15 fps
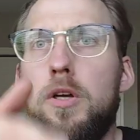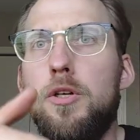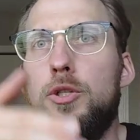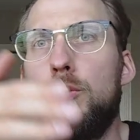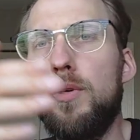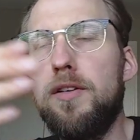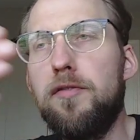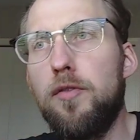
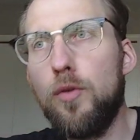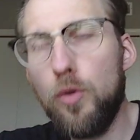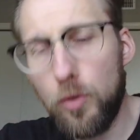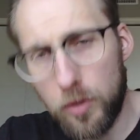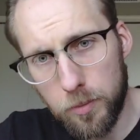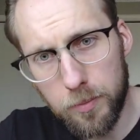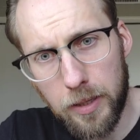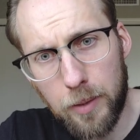So if you
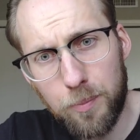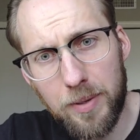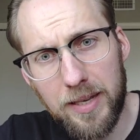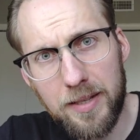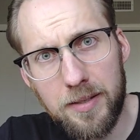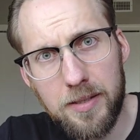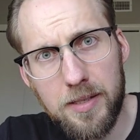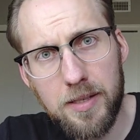look at my
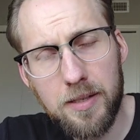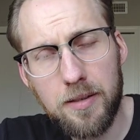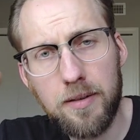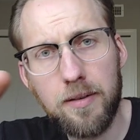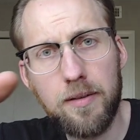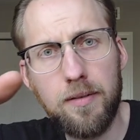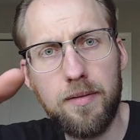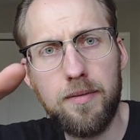pens,
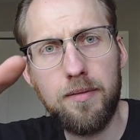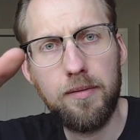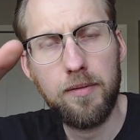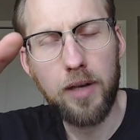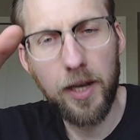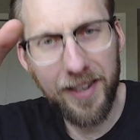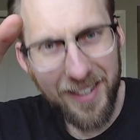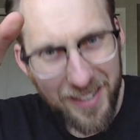
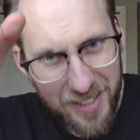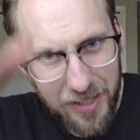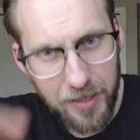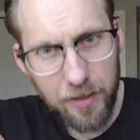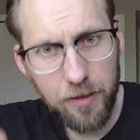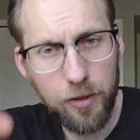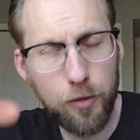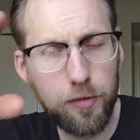I can
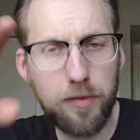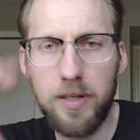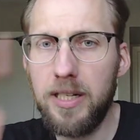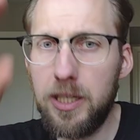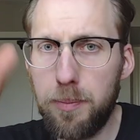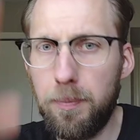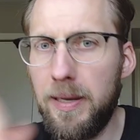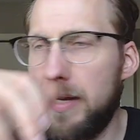tell you for
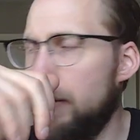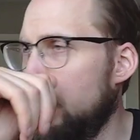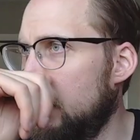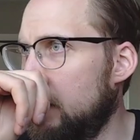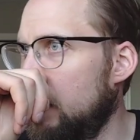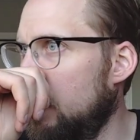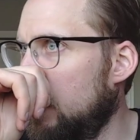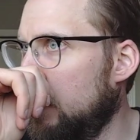each pen
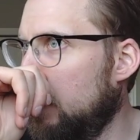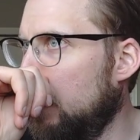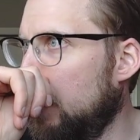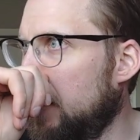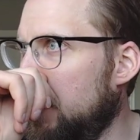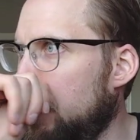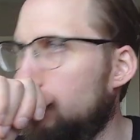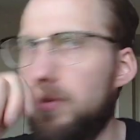that's in that
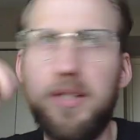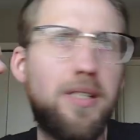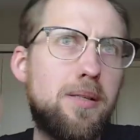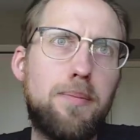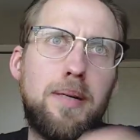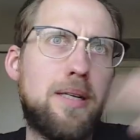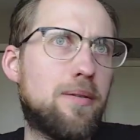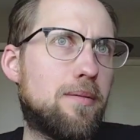collection, which is
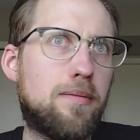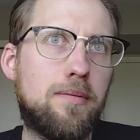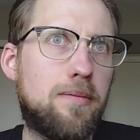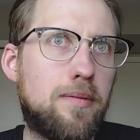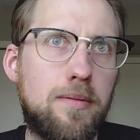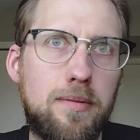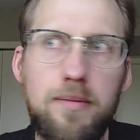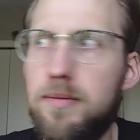about,
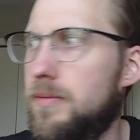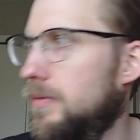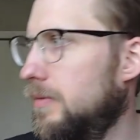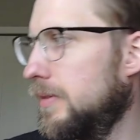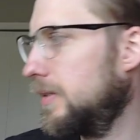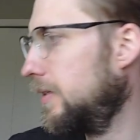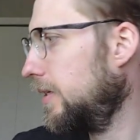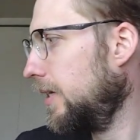
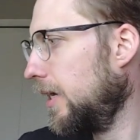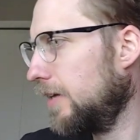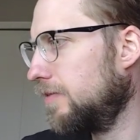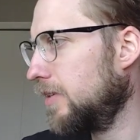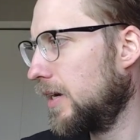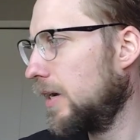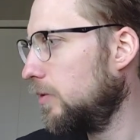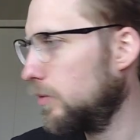I have
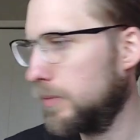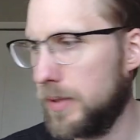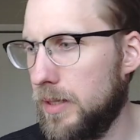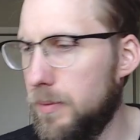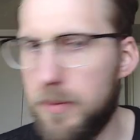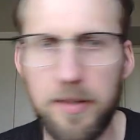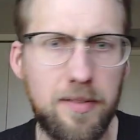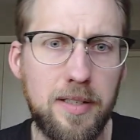to count them
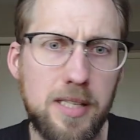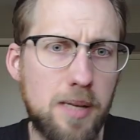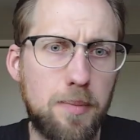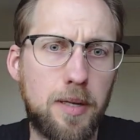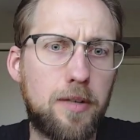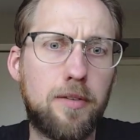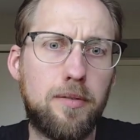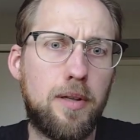again, I think something
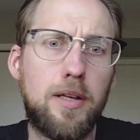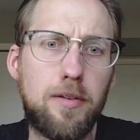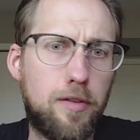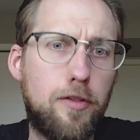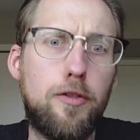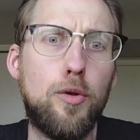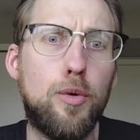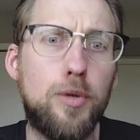like, like
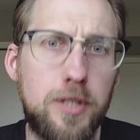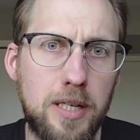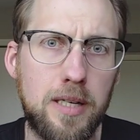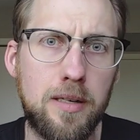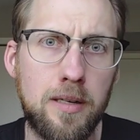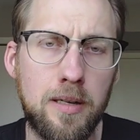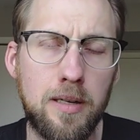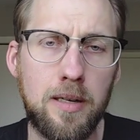
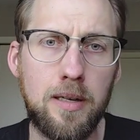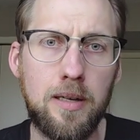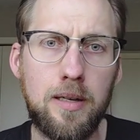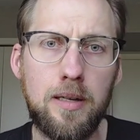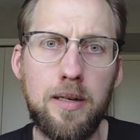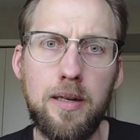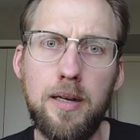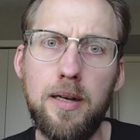30.
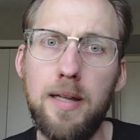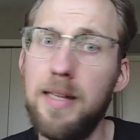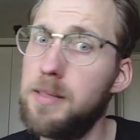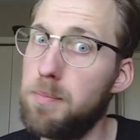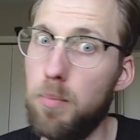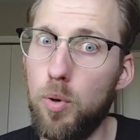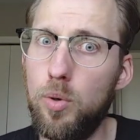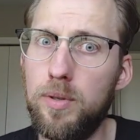That's
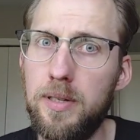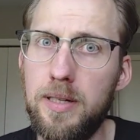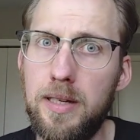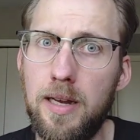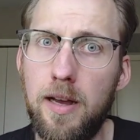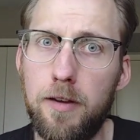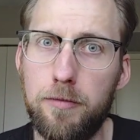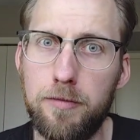more than
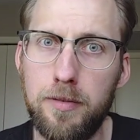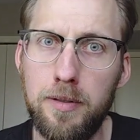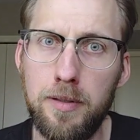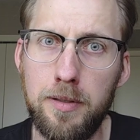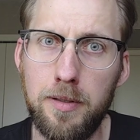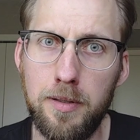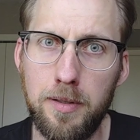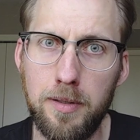enough.
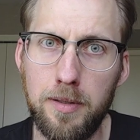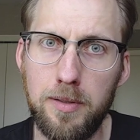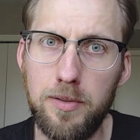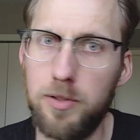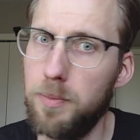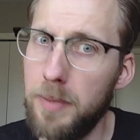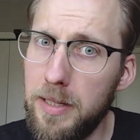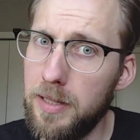
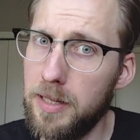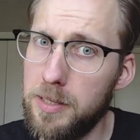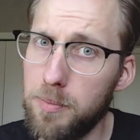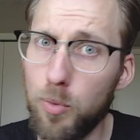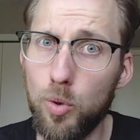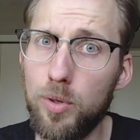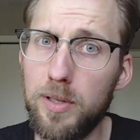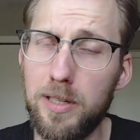To me, that's
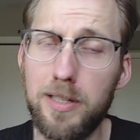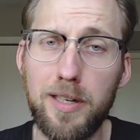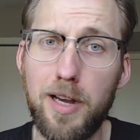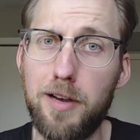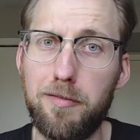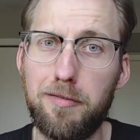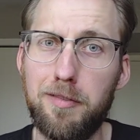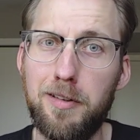more than
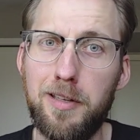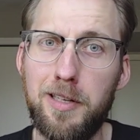enough.